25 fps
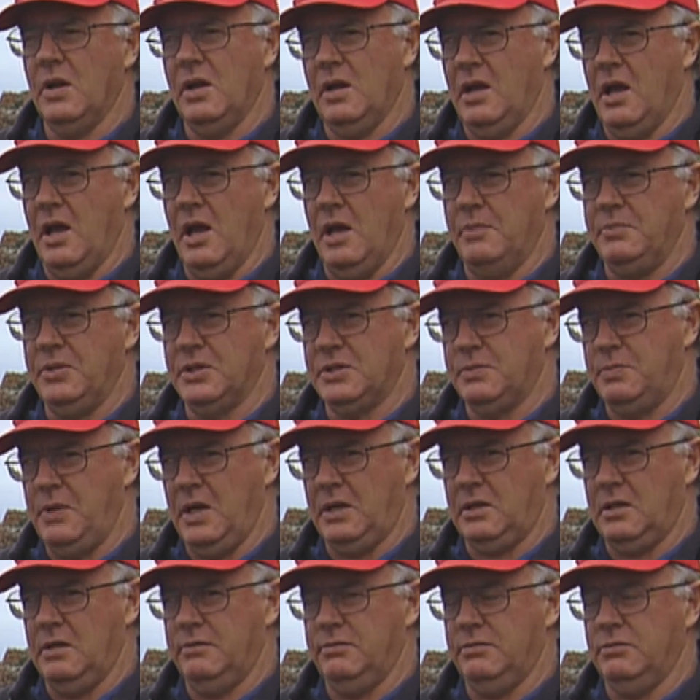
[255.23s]

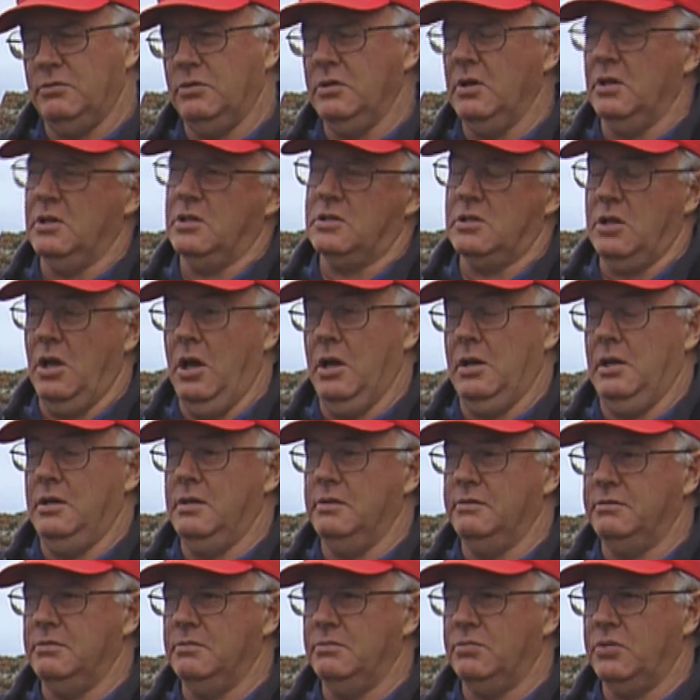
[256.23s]
perspective, well, not a slightly
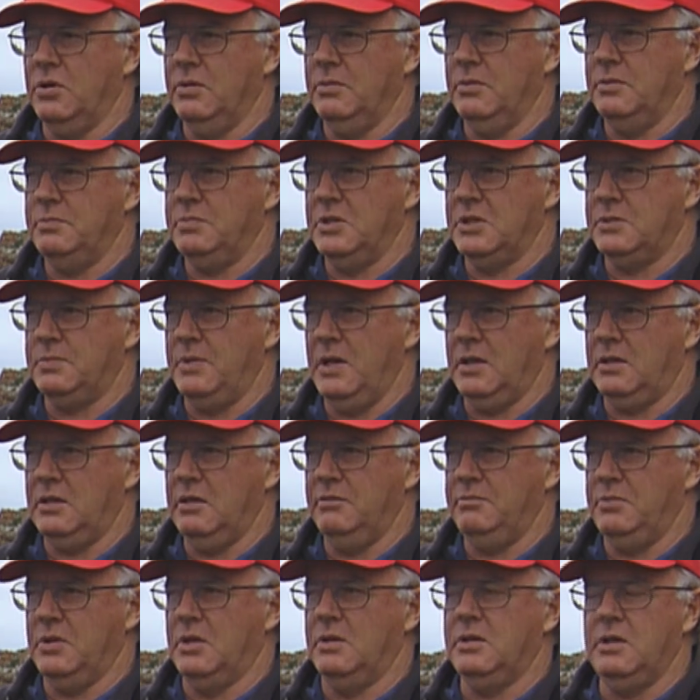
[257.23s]
different
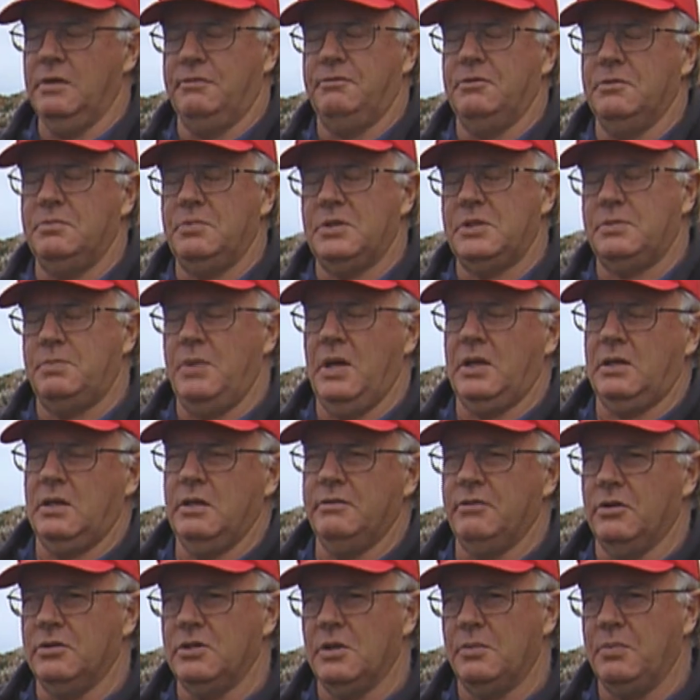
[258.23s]
perspective, but a different
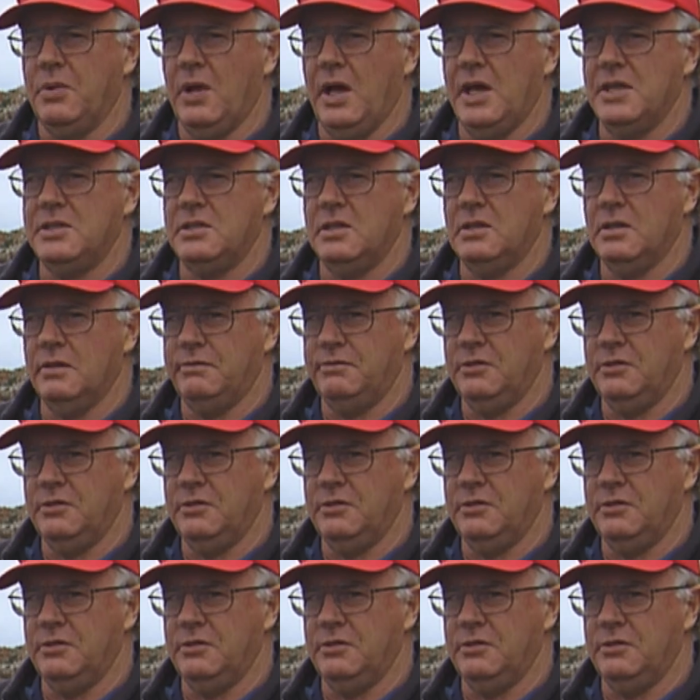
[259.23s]
perspective on the place in the